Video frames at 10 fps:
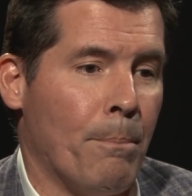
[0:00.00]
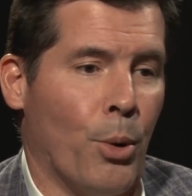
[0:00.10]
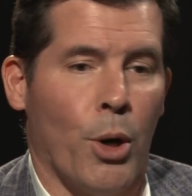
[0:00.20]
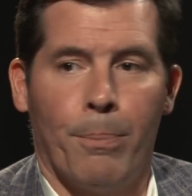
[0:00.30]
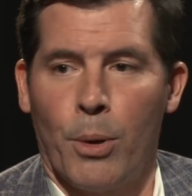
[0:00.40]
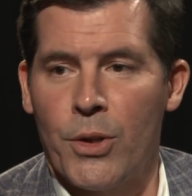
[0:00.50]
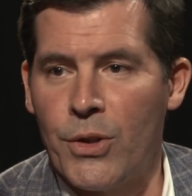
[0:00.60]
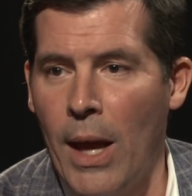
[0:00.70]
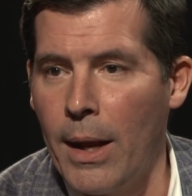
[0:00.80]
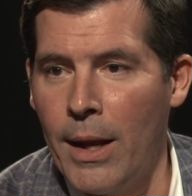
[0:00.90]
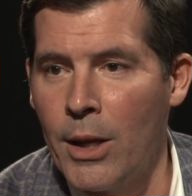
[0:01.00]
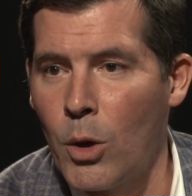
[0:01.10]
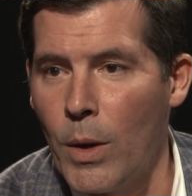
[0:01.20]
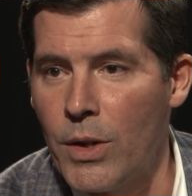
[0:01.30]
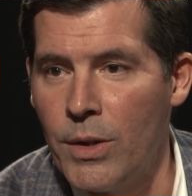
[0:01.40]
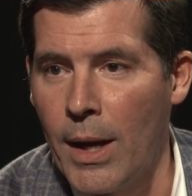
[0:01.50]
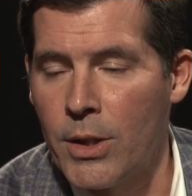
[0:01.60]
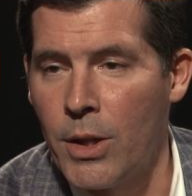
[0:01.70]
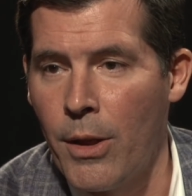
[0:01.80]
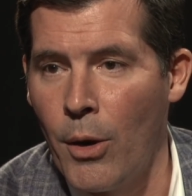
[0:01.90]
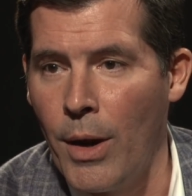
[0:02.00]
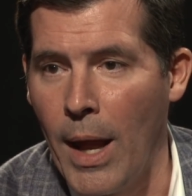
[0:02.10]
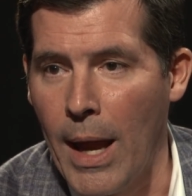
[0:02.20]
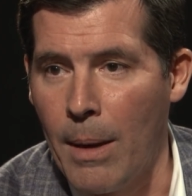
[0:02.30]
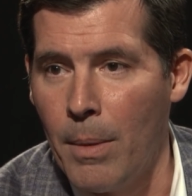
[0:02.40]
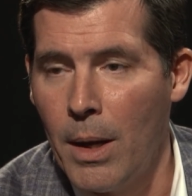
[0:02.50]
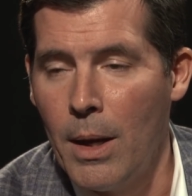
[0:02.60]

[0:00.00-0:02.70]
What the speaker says: put a % increase next to their name